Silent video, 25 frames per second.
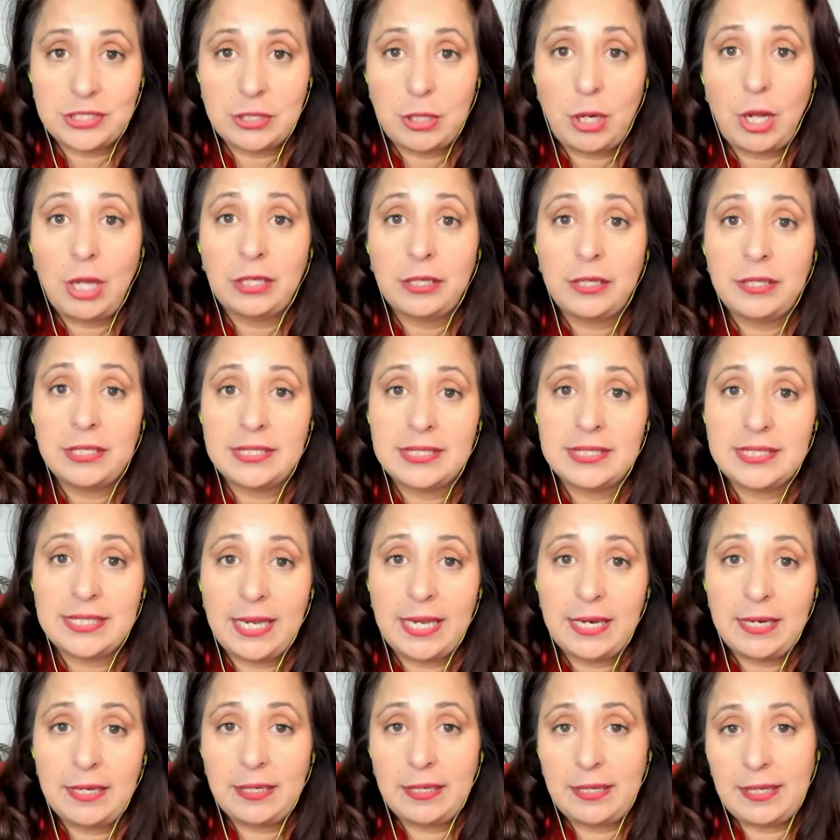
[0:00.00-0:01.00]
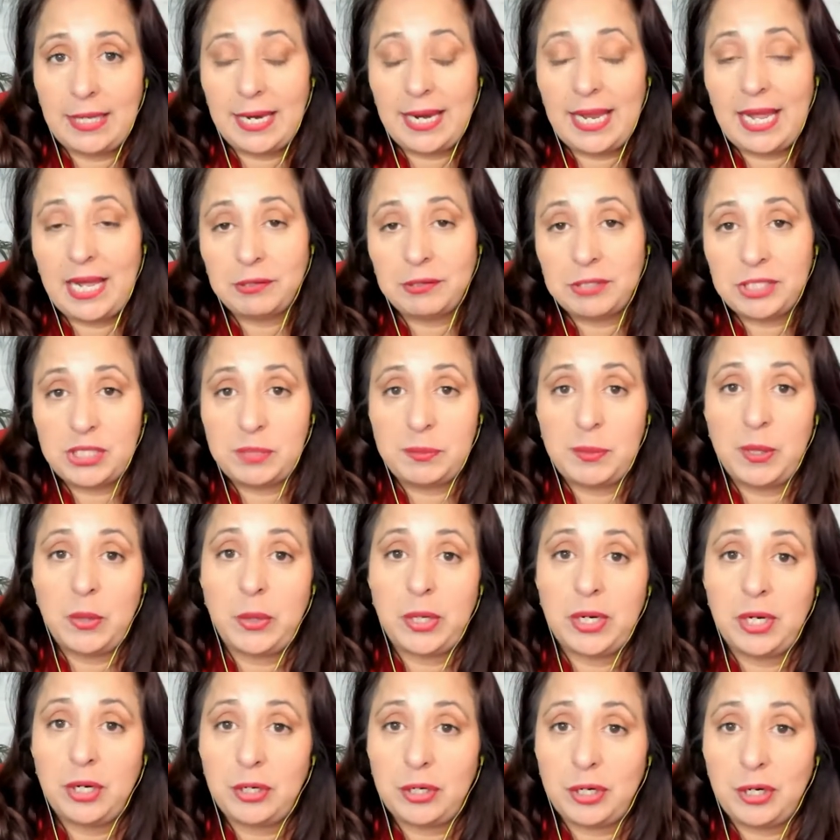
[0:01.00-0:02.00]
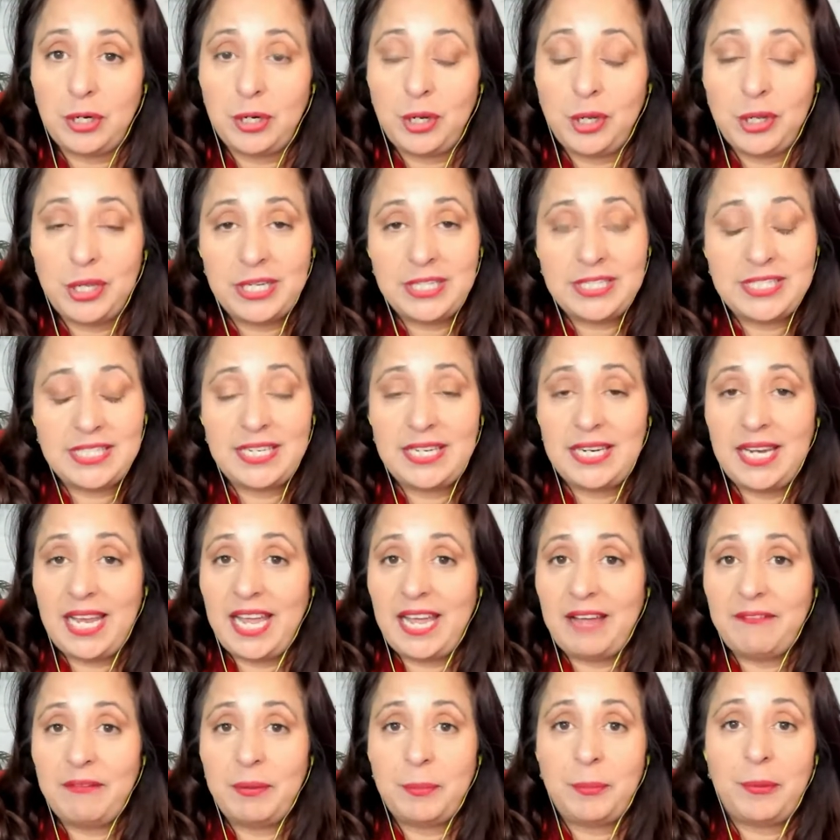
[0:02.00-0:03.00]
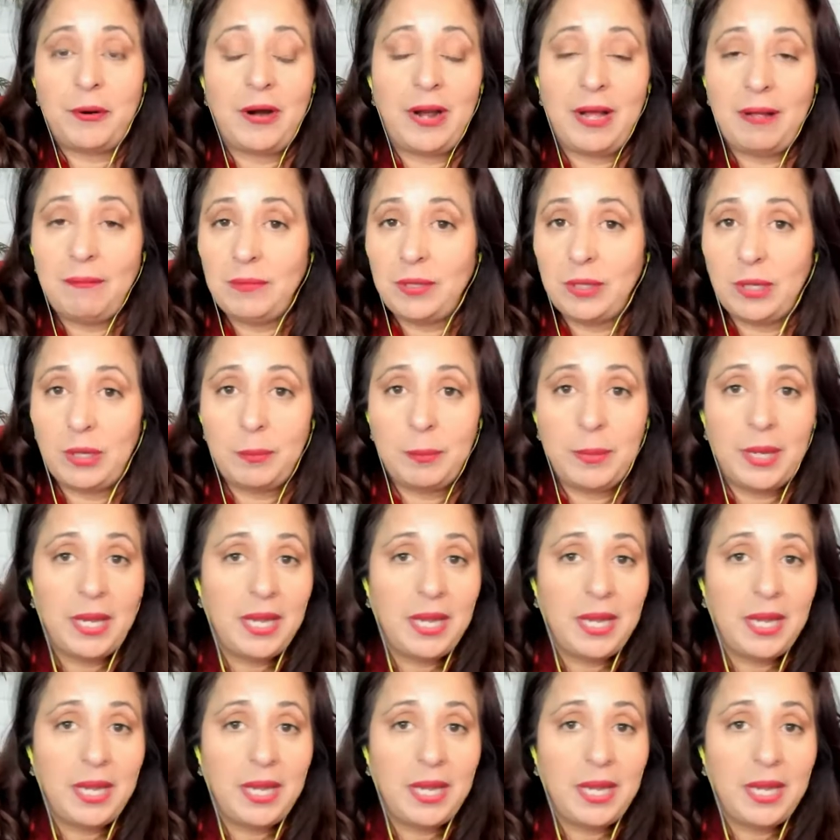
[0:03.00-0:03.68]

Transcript: All of a sudden, that outspoken girl that didn't have a problem